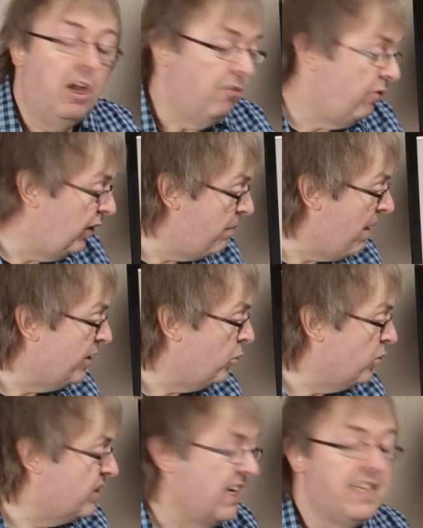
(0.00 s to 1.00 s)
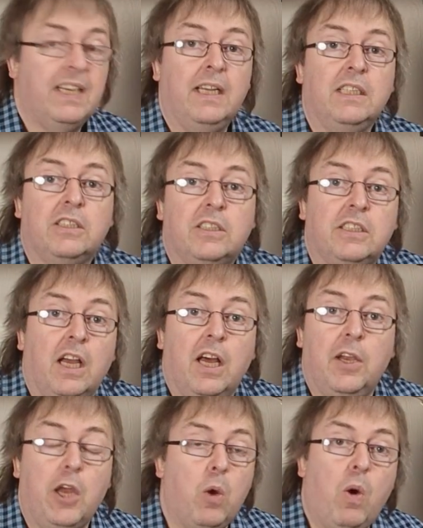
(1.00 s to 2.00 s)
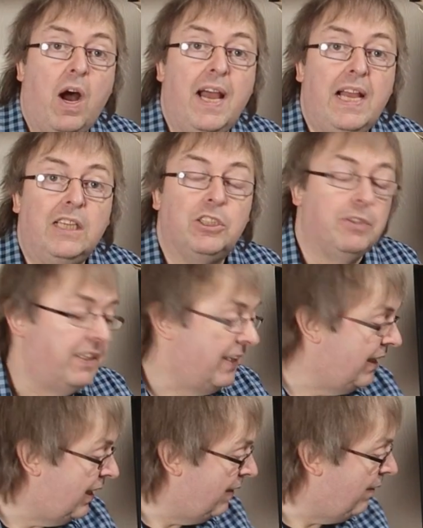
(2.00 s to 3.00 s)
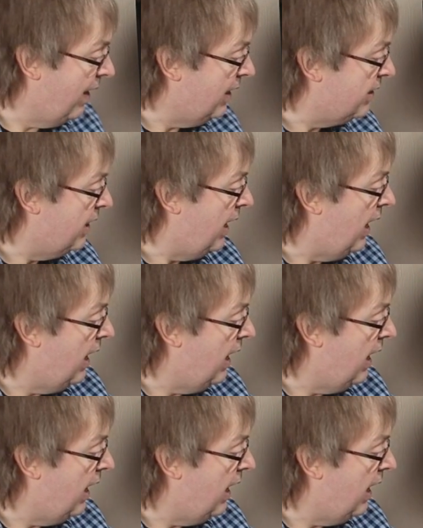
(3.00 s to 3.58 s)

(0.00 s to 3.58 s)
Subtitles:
fully manual settings, no IS or anything like that,